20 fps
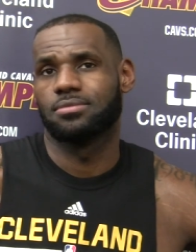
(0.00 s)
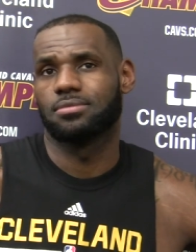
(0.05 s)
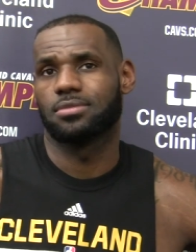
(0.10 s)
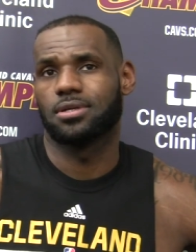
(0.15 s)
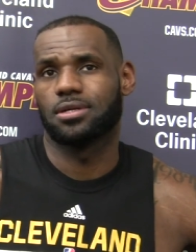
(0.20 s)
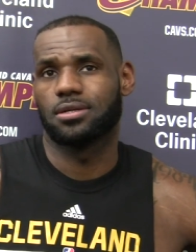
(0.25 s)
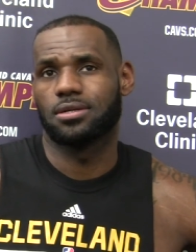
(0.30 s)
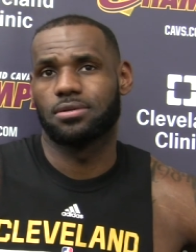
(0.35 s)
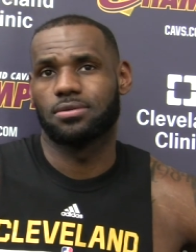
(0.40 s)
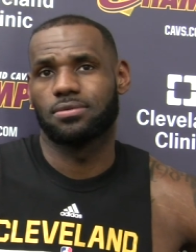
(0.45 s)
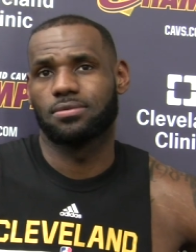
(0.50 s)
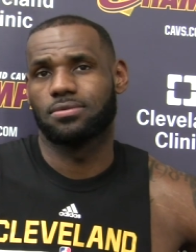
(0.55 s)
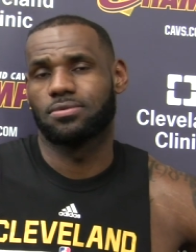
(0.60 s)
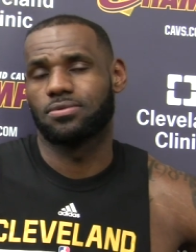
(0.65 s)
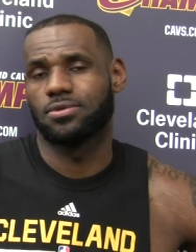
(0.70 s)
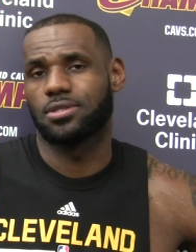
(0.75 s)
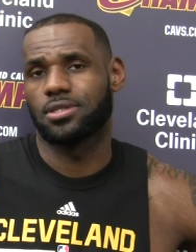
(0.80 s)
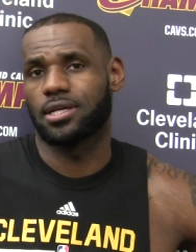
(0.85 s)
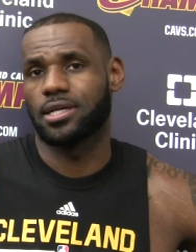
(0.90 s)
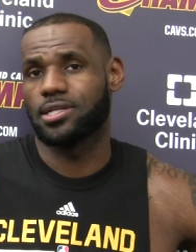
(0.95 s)
But
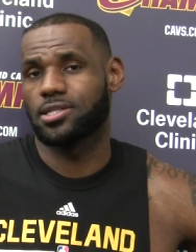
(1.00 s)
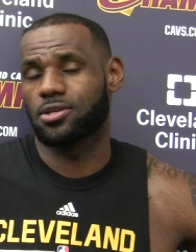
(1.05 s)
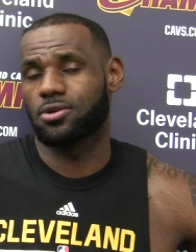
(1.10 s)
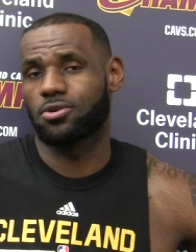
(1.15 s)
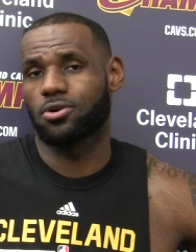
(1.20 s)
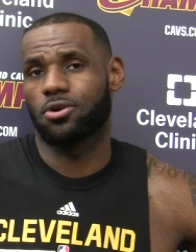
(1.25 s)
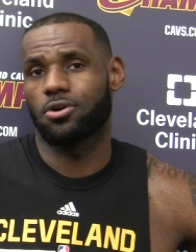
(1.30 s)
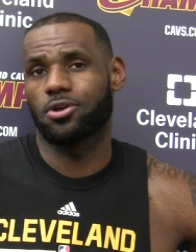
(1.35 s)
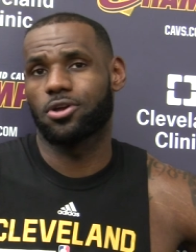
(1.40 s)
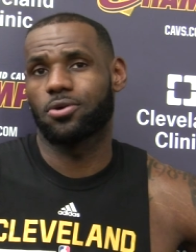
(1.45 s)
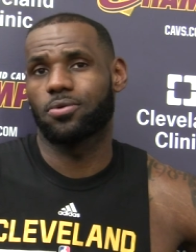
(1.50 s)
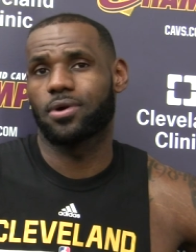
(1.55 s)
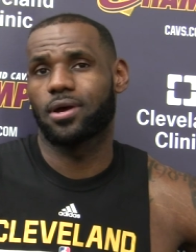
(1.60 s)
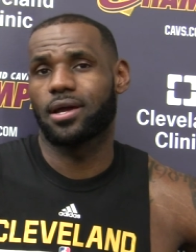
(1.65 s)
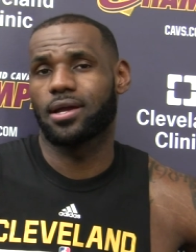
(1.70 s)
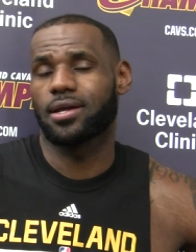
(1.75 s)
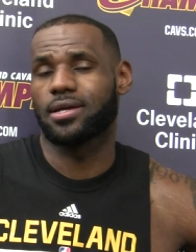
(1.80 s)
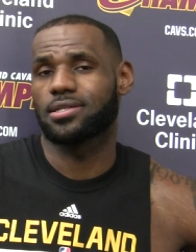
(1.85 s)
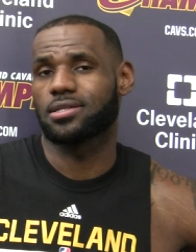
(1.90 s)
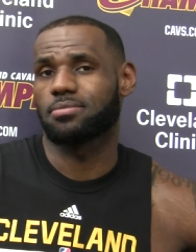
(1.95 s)
when things don't go your
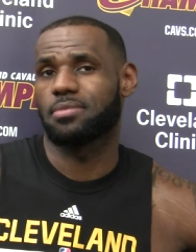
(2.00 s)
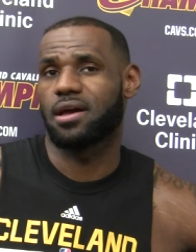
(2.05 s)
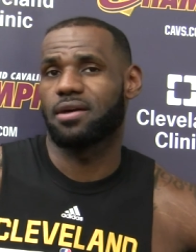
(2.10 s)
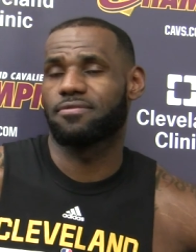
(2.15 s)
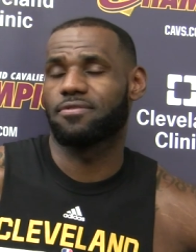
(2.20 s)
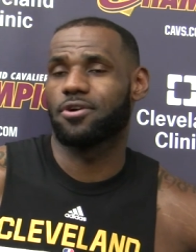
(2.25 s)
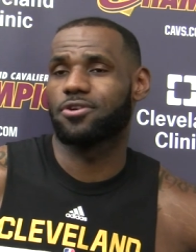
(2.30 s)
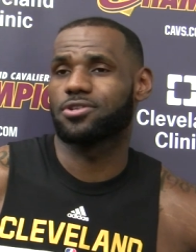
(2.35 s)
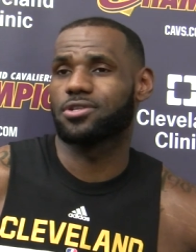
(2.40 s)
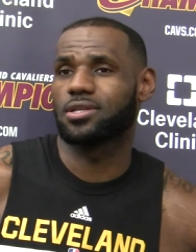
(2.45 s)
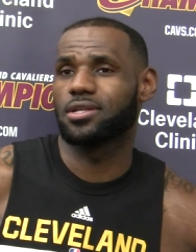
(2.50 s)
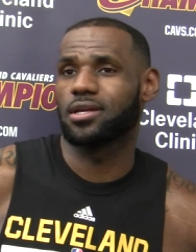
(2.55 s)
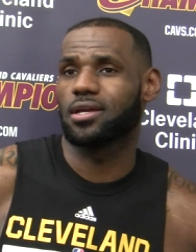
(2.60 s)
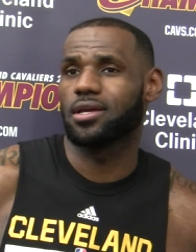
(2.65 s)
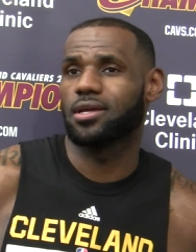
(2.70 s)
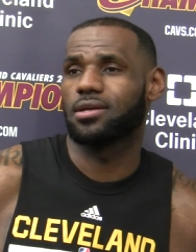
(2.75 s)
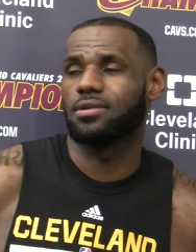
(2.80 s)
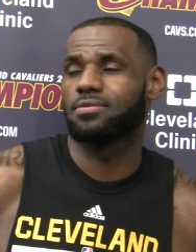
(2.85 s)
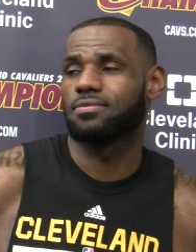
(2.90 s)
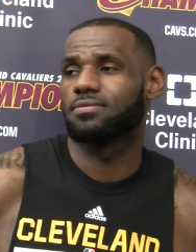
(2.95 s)
way and some adversity
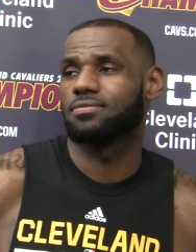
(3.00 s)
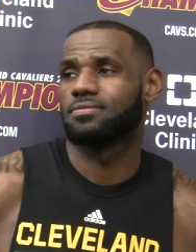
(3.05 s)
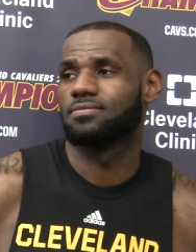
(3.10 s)
hit,